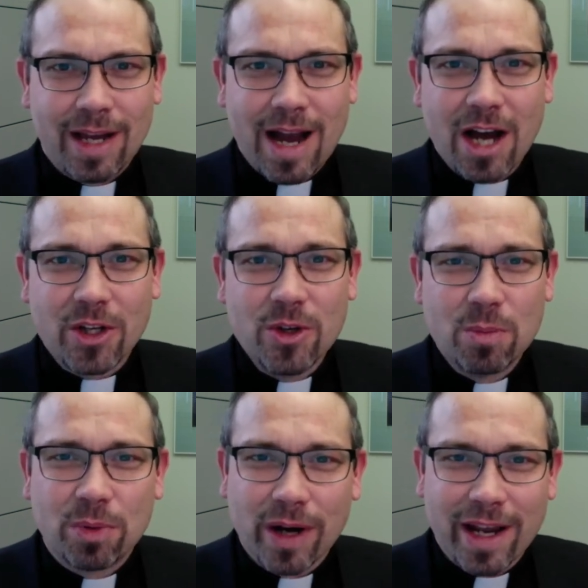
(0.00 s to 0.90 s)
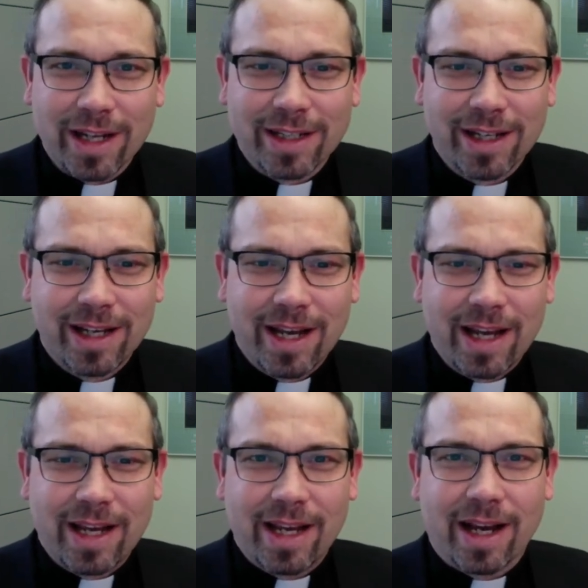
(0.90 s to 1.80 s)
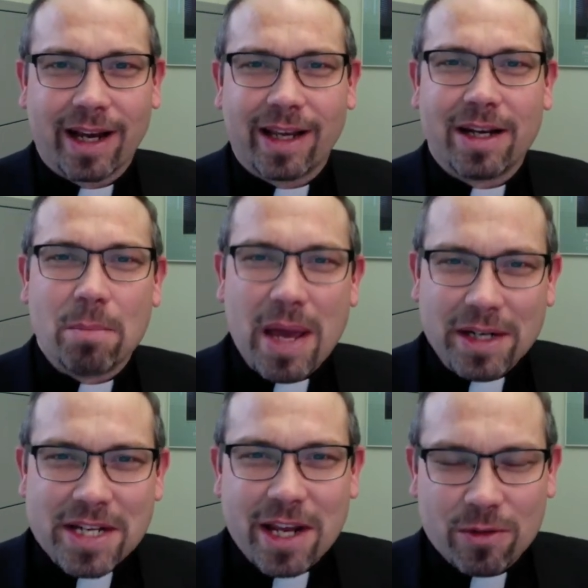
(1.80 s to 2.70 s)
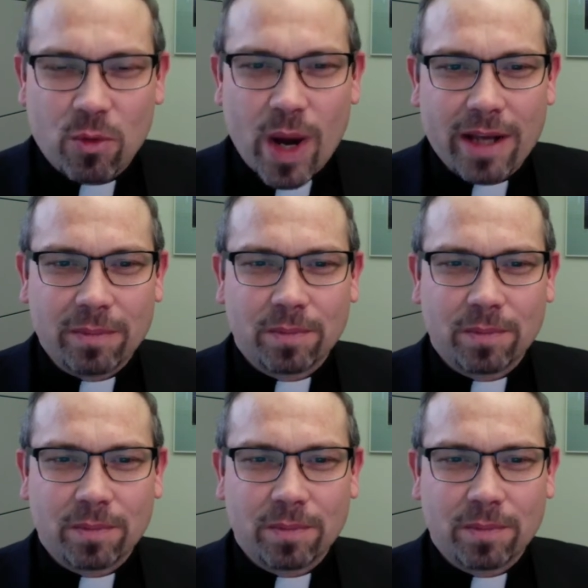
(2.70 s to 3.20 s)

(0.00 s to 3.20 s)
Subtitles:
How do you pray in a meditative way?